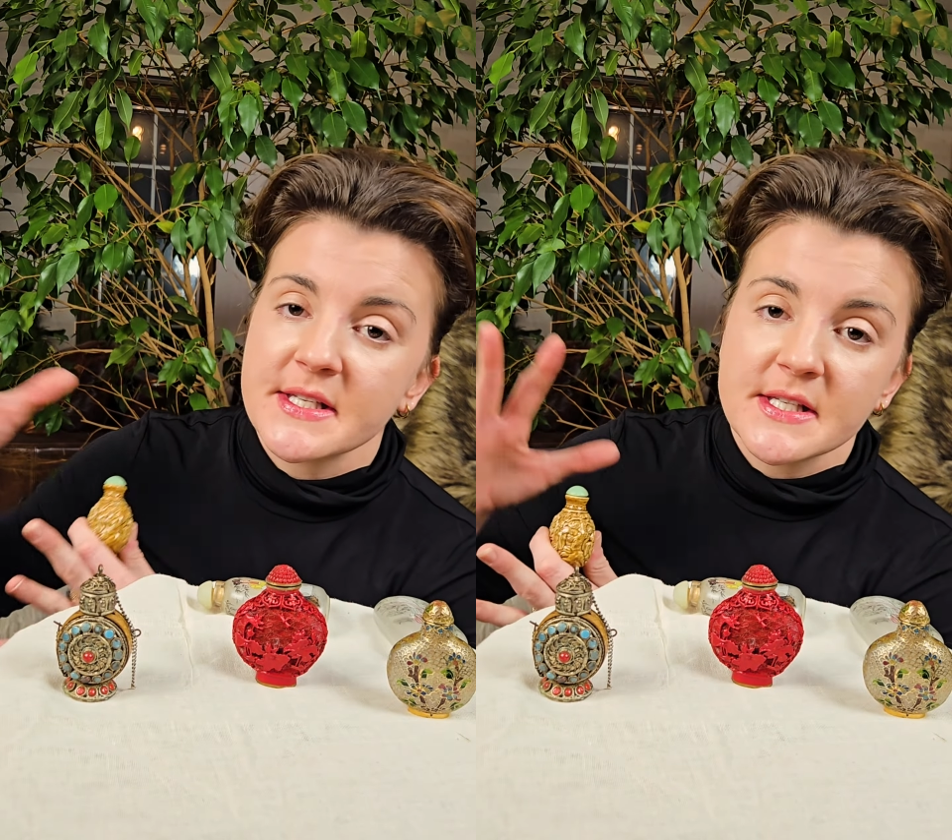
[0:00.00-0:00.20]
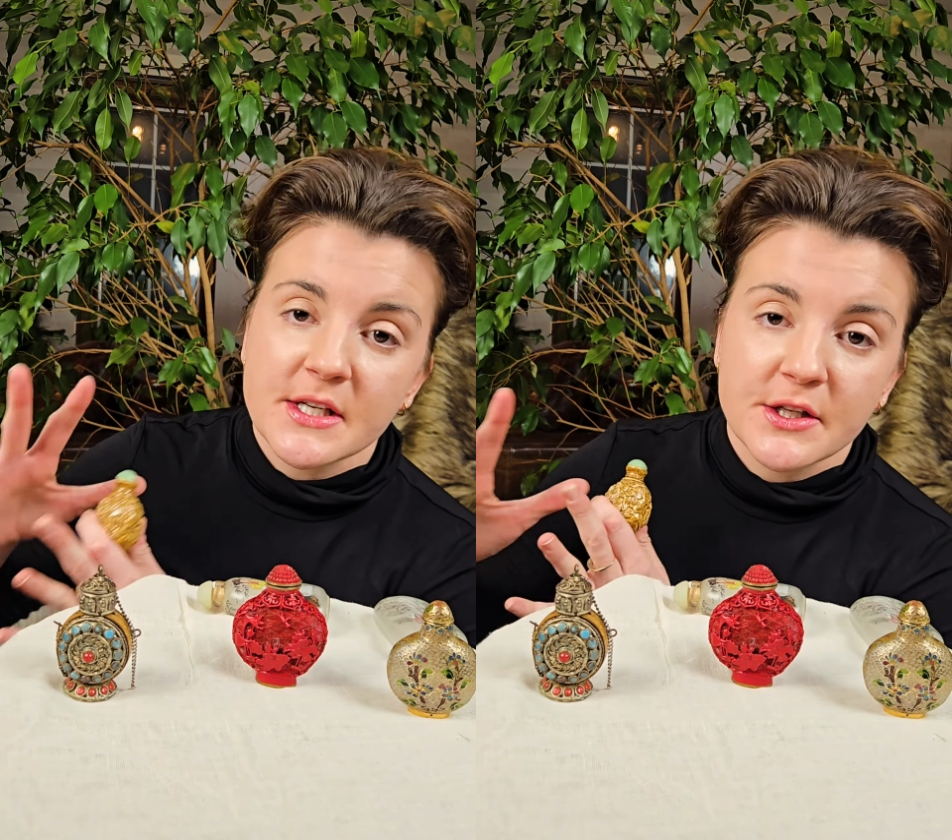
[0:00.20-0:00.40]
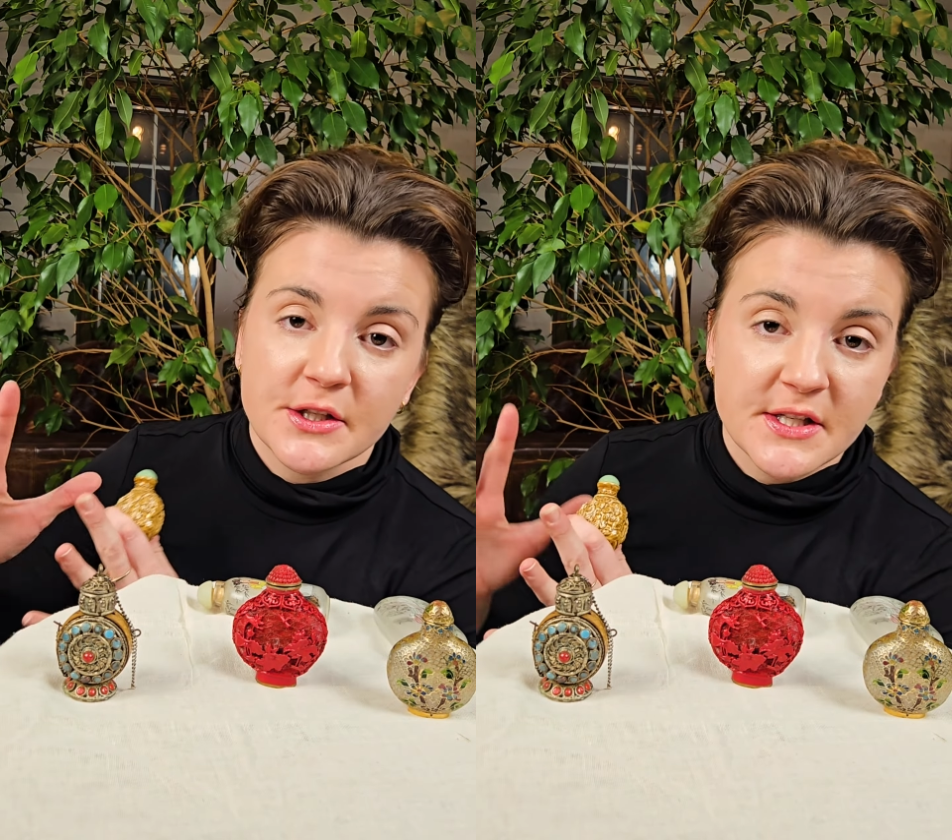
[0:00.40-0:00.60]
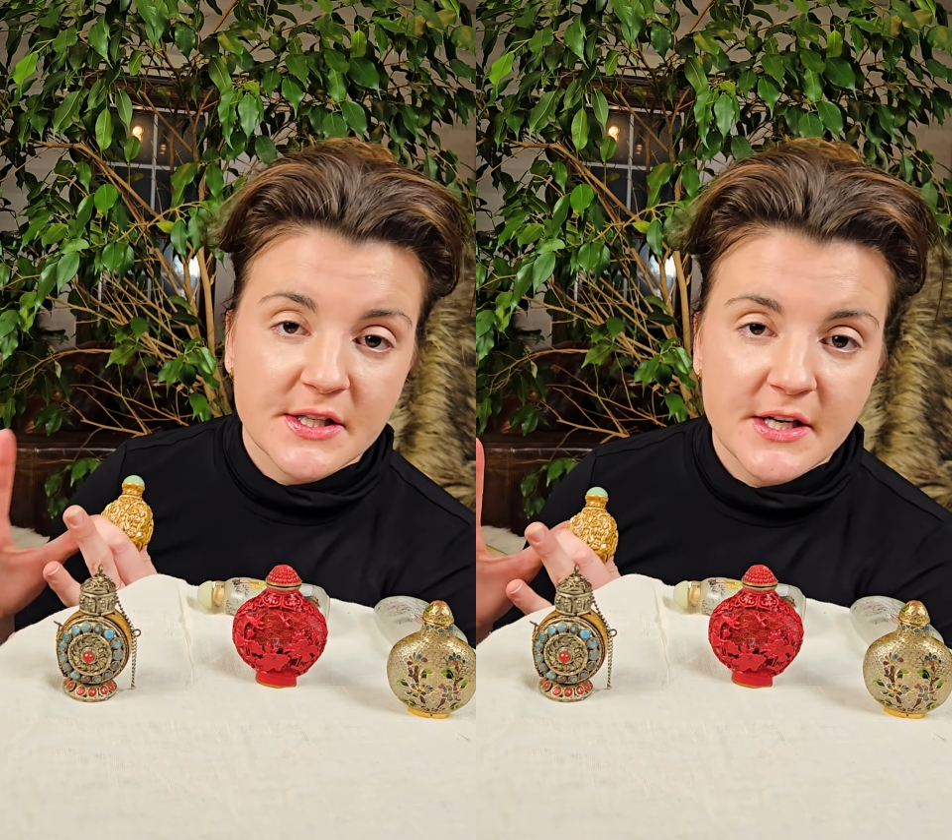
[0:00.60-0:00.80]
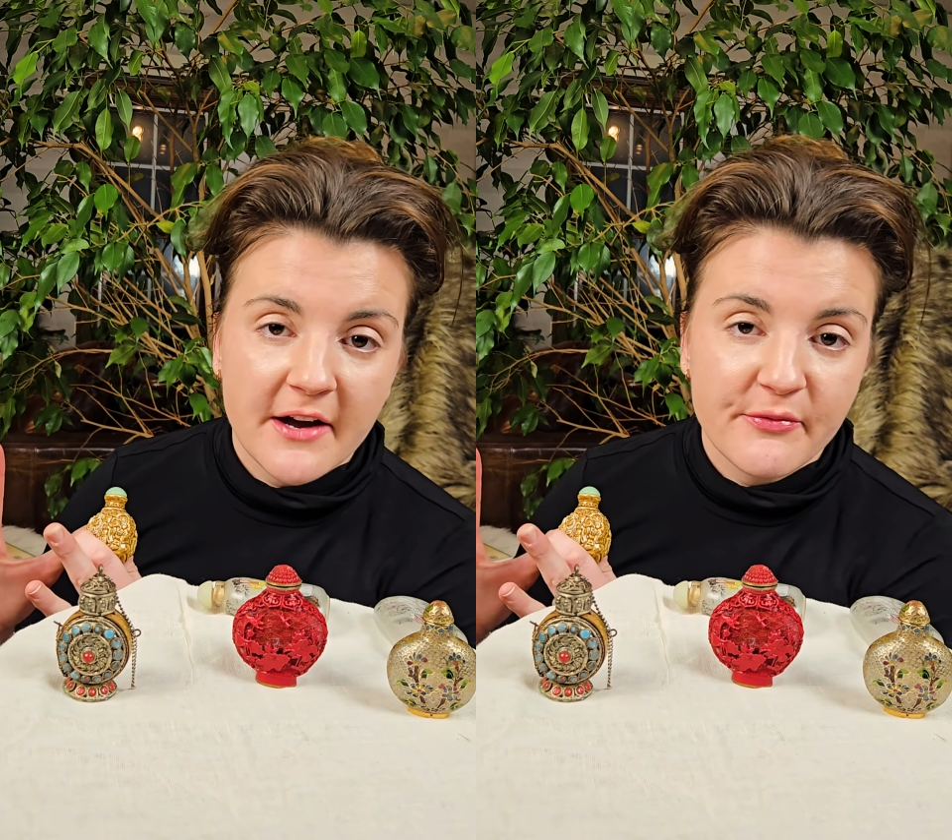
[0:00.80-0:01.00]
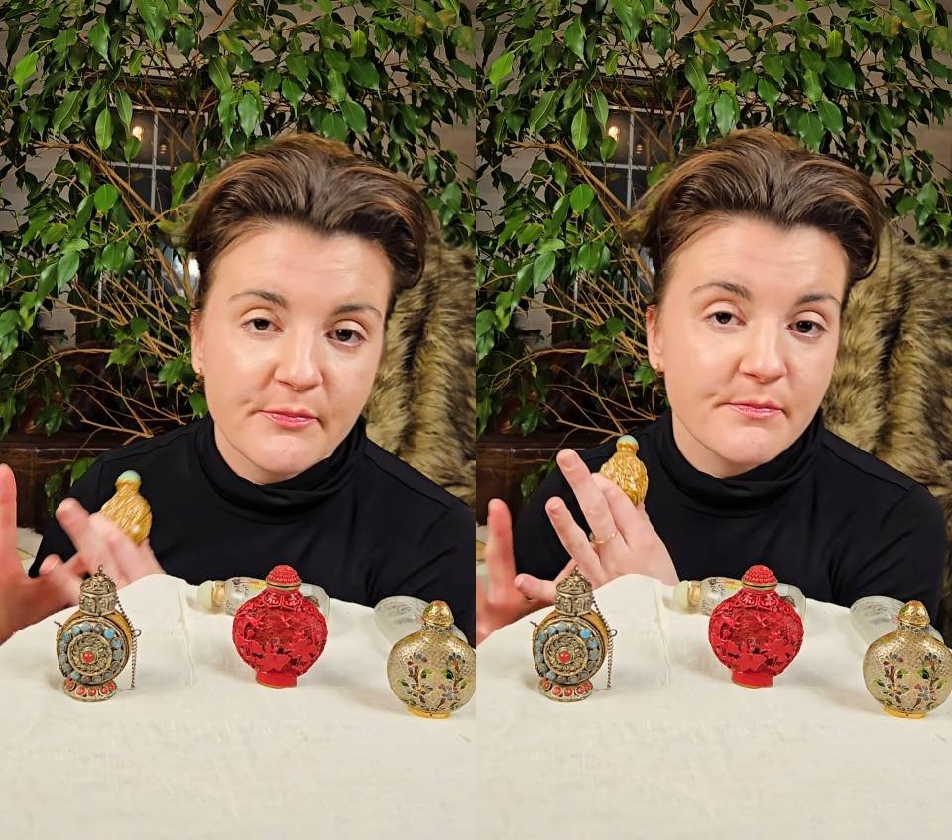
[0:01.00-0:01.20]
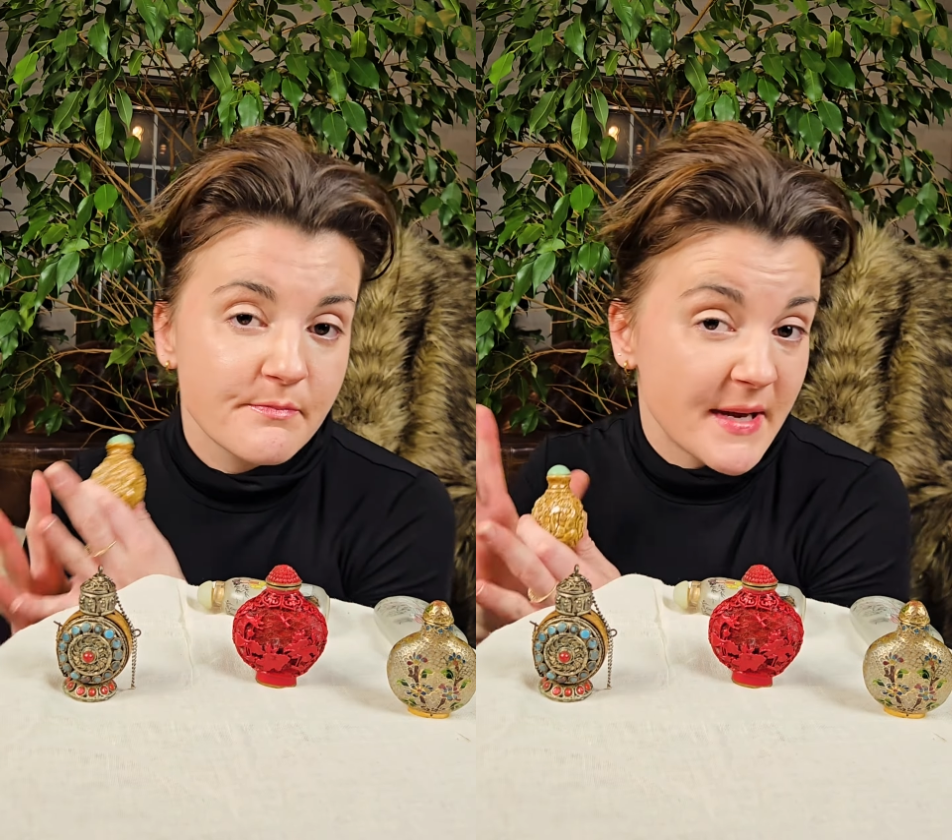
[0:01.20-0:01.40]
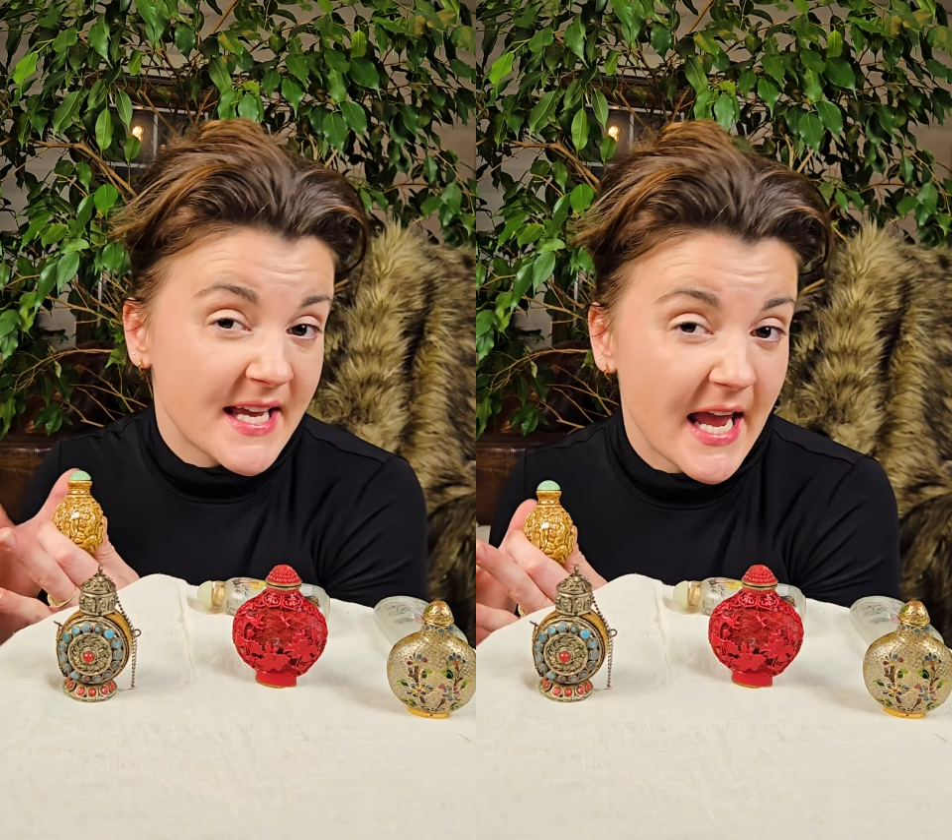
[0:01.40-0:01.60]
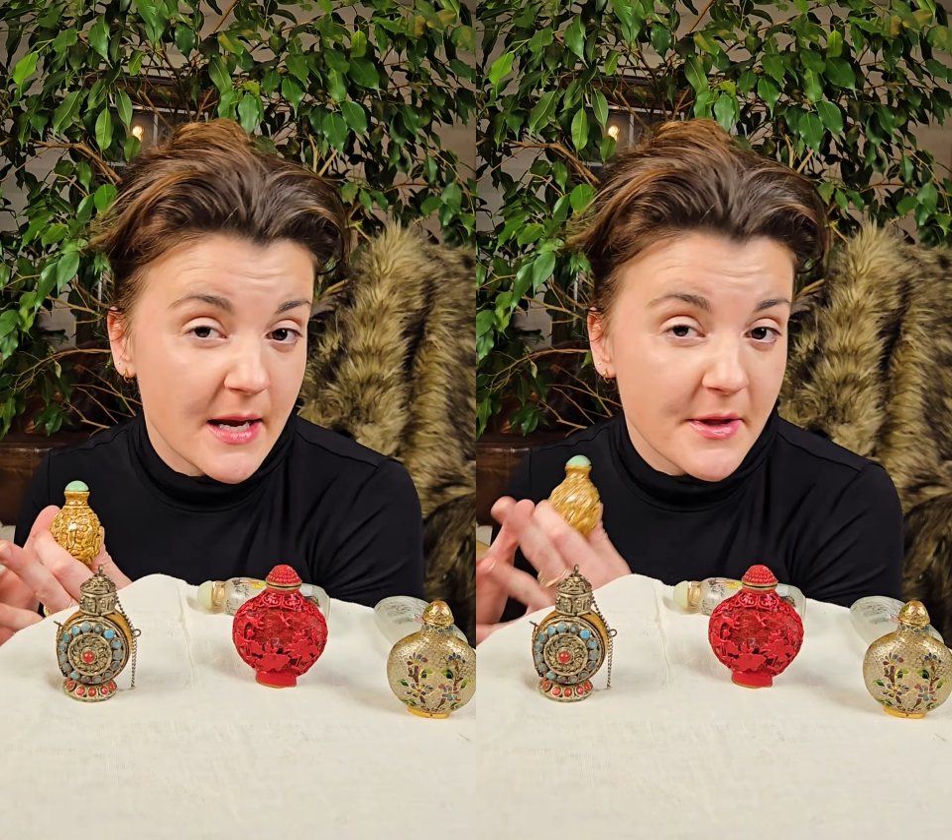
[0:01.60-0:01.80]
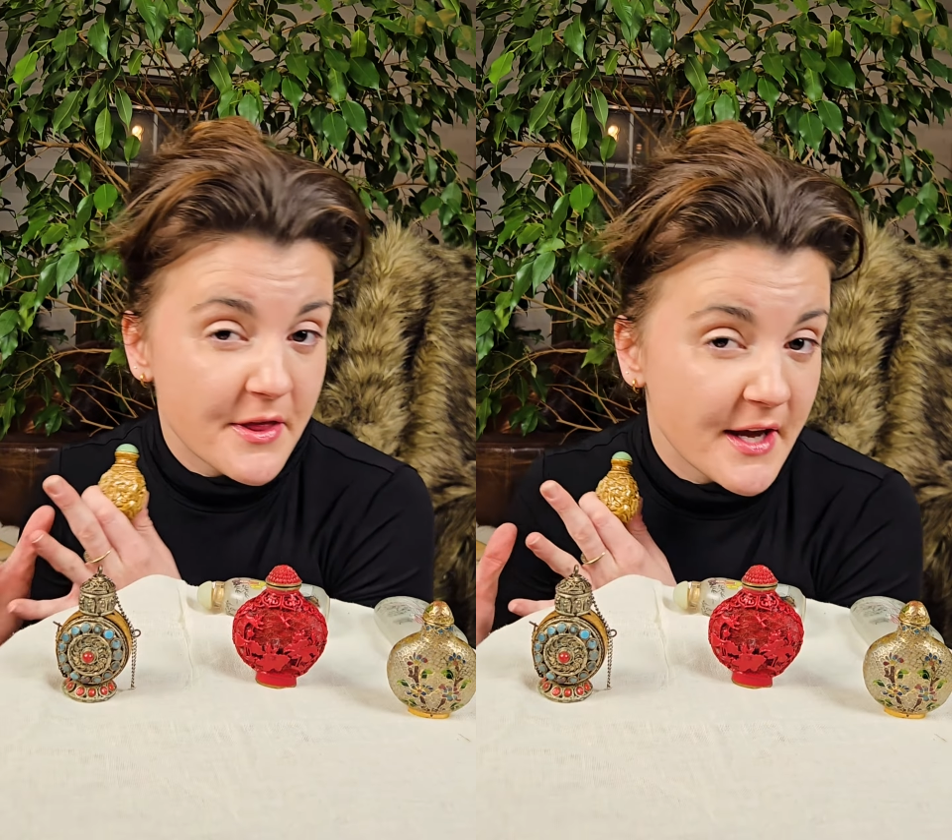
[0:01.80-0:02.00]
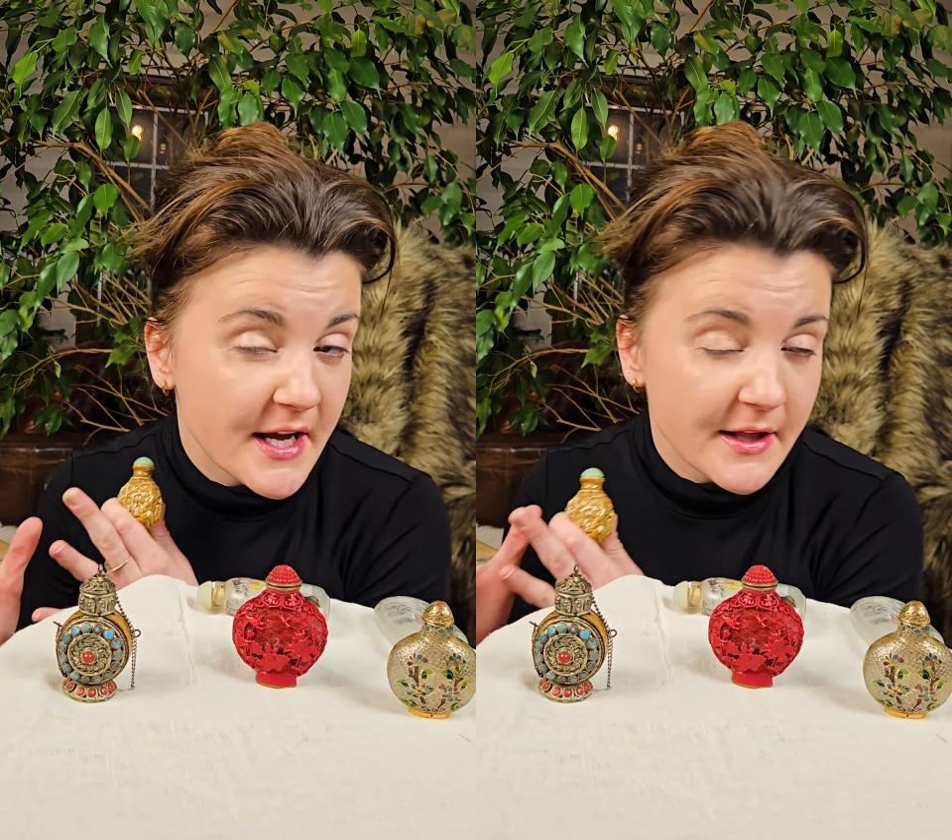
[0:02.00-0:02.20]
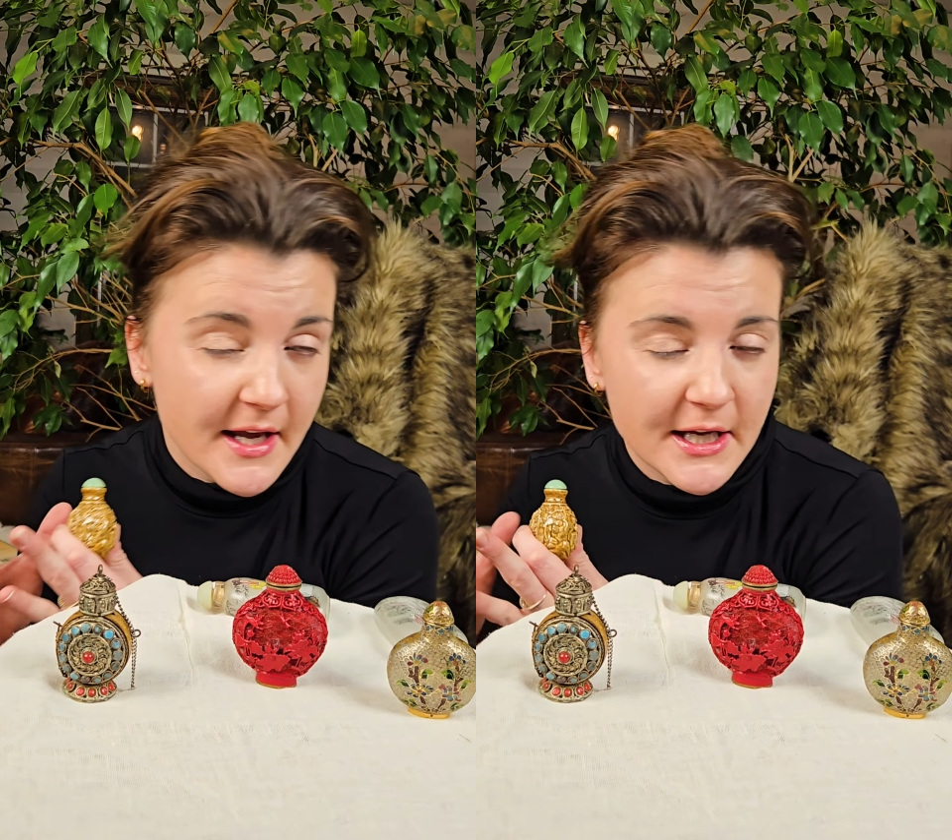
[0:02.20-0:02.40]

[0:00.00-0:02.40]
This snuff became a thing.